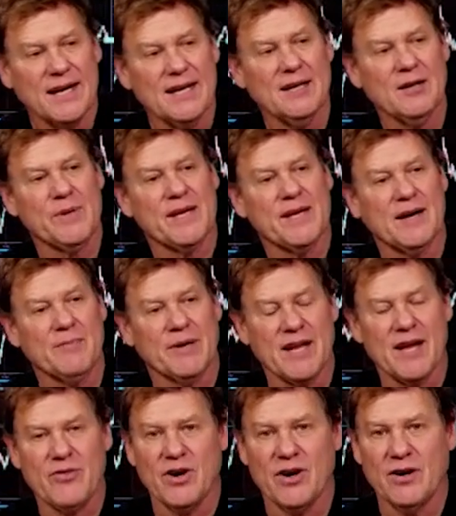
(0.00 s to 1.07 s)
It'll become
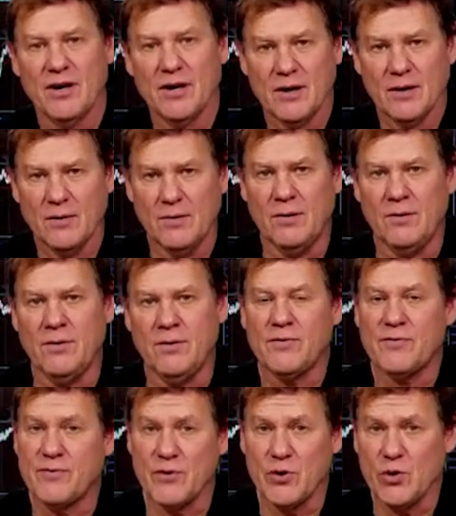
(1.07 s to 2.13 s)
another
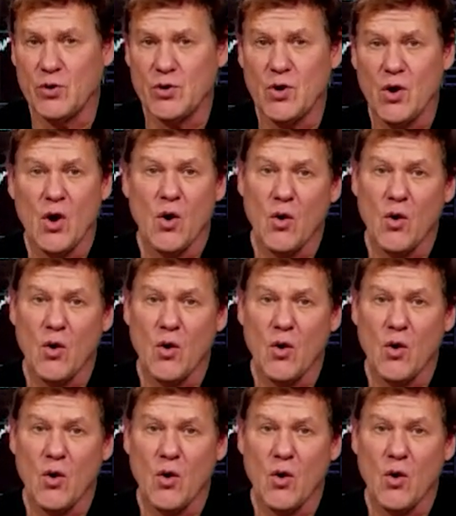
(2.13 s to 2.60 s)
food